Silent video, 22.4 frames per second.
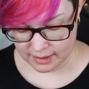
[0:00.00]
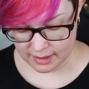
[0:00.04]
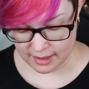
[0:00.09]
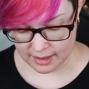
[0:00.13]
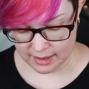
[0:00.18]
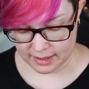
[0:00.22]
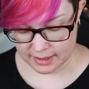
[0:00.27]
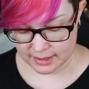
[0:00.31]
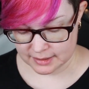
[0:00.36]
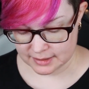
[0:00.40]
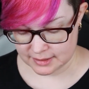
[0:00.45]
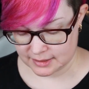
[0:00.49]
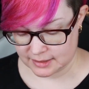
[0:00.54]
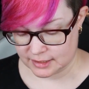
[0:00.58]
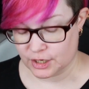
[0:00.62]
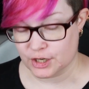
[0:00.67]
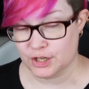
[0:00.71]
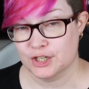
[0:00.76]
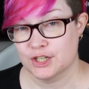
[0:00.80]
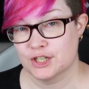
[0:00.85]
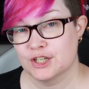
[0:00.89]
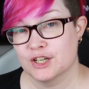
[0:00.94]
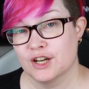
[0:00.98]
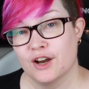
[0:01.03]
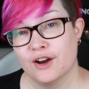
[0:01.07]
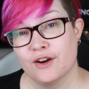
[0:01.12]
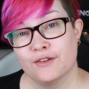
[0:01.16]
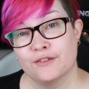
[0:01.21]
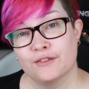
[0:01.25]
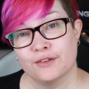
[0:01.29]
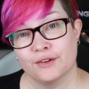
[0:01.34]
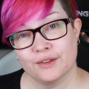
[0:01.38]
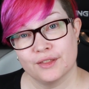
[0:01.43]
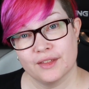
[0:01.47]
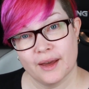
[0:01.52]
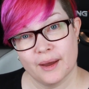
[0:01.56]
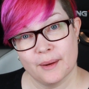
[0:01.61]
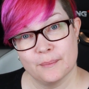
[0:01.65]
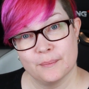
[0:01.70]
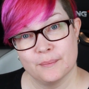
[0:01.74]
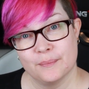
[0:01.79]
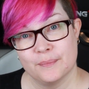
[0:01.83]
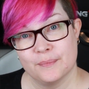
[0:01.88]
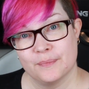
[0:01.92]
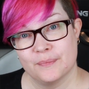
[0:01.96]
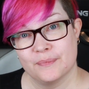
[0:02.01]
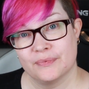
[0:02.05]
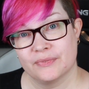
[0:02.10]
I stitch for them.